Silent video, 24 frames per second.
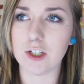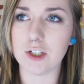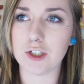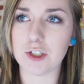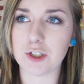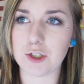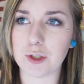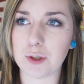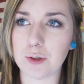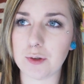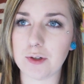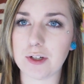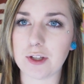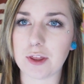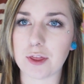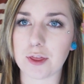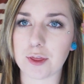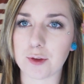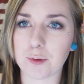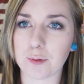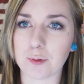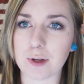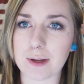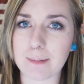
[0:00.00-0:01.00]
2 to
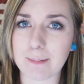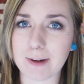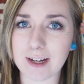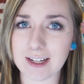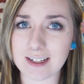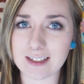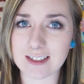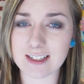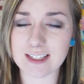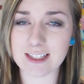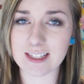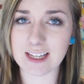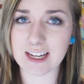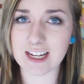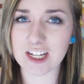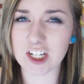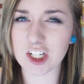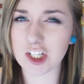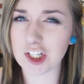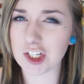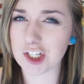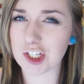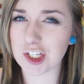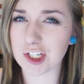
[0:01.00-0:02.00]
3
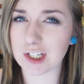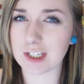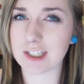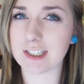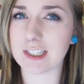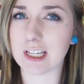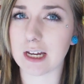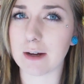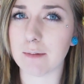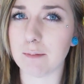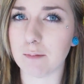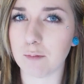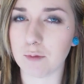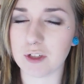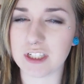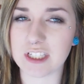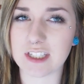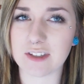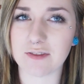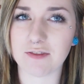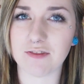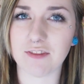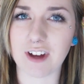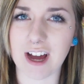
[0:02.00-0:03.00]
months-ish. Some
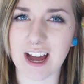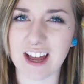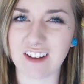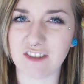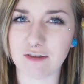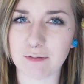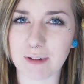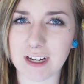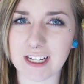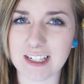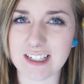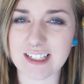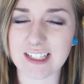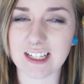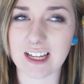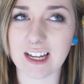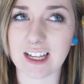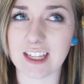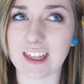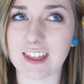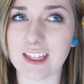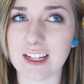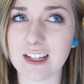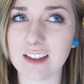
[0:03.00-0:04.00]
was 5 months. I
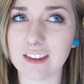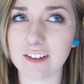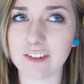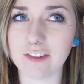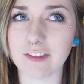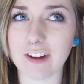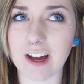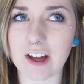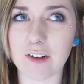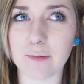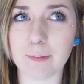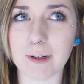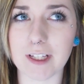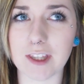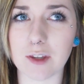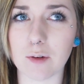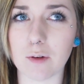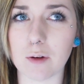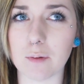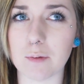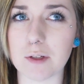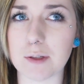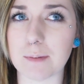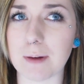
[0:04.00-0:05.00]
think the 5-month
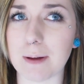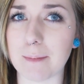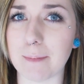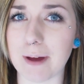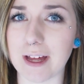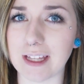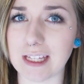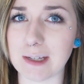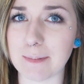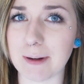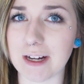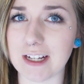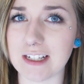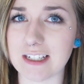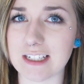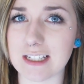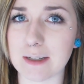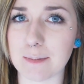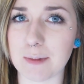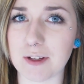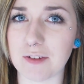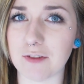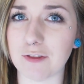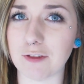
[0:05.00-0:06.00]
one was my belly button
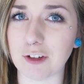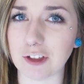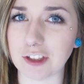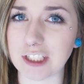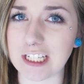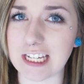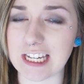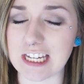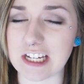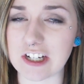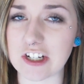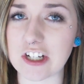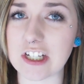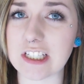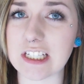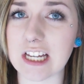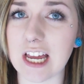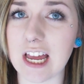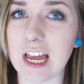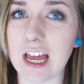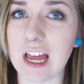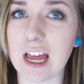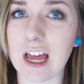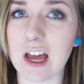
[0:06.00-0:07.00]
to be fully healed,
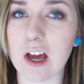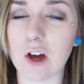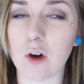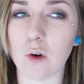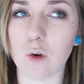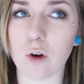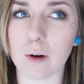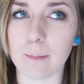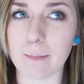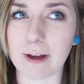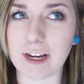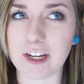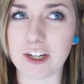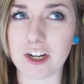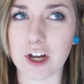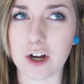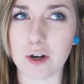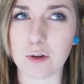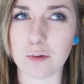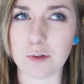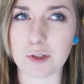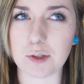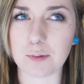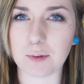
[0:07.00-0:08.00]
or my
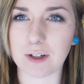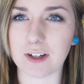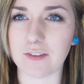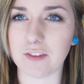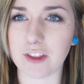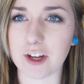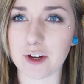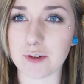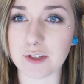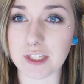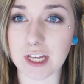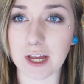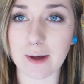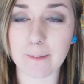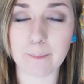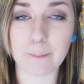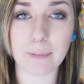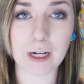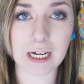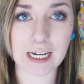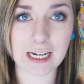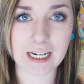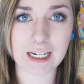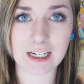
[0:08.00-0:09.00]
nose, one of those.
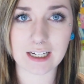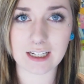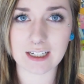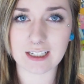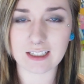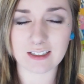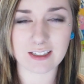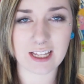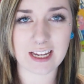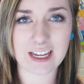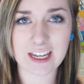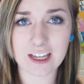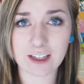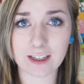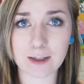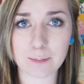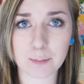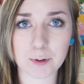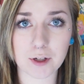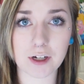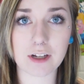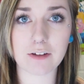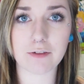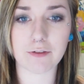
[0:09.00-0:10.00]
But they heal it
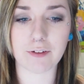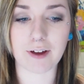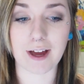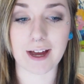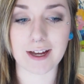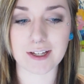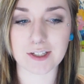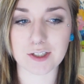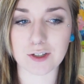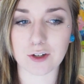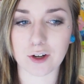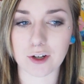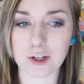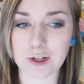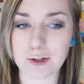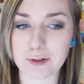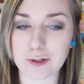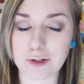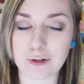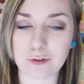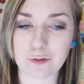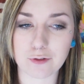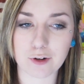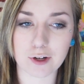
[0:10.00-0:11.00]
pretty fast. All you
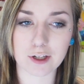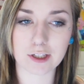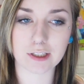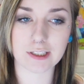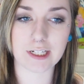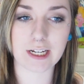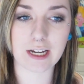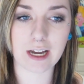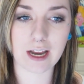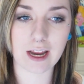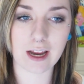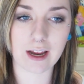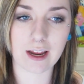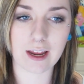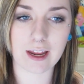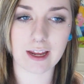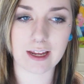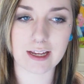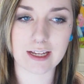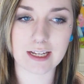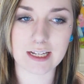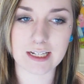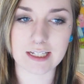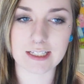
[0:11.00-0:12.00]
do for cleaning
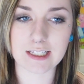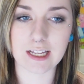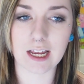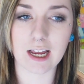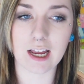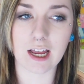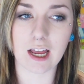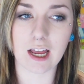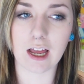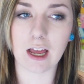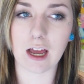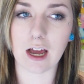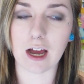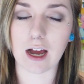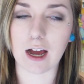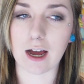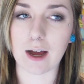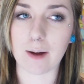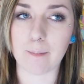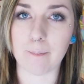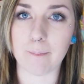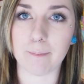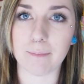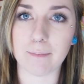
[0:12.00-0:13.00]
is,
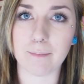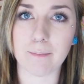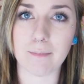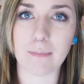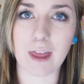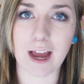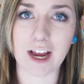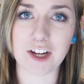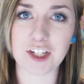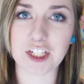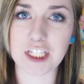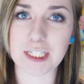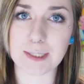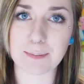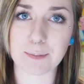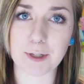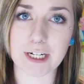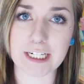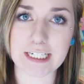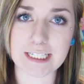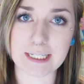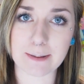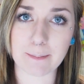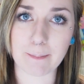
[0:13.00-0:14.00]
I just
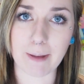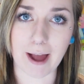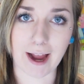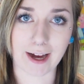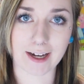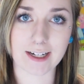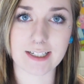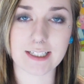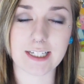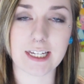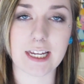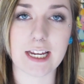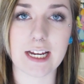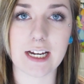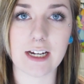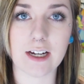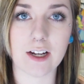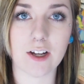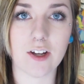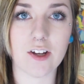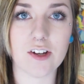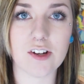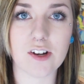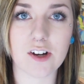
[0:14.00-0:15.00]
sprayed some Bactine
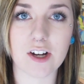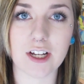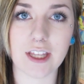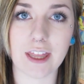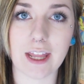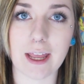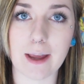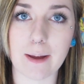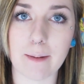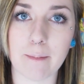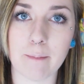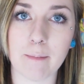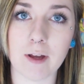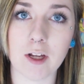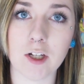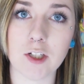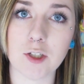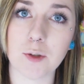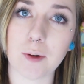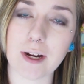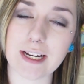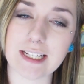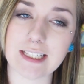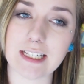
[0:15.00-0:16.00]
on them
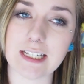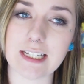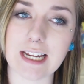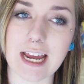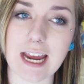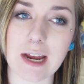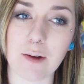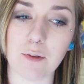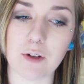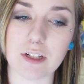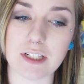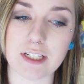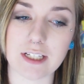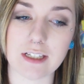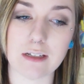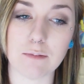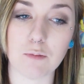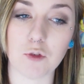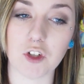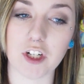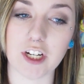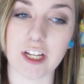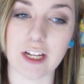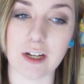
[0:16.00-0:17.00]
twice a day, once in the
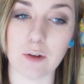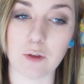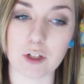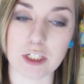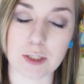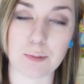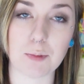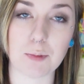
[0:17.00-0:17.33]
morning and once